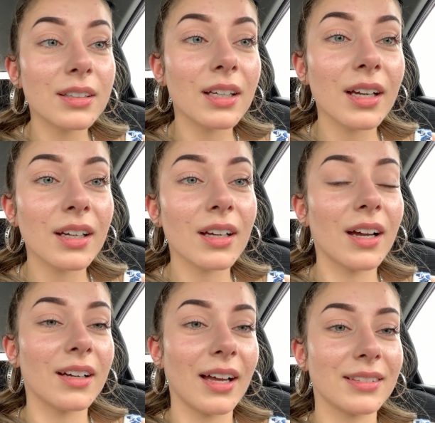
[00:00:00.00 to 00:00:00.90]
Yeah.
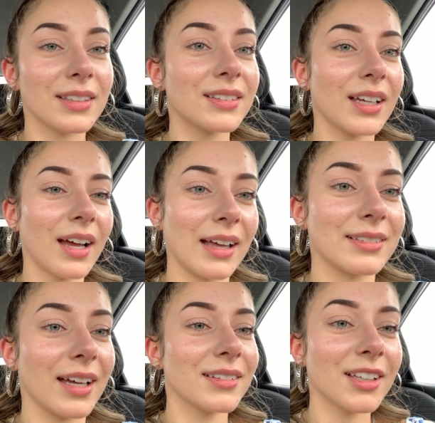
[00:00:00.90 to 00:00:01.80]
At that time?
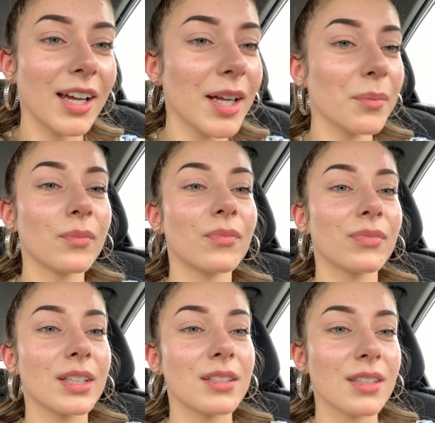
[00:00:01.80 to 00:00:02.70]
Weird.
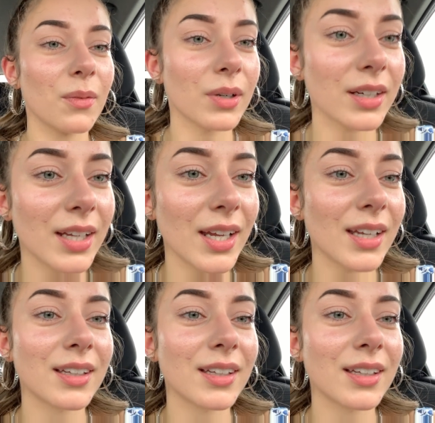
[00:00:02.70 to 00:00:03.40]
He's not working?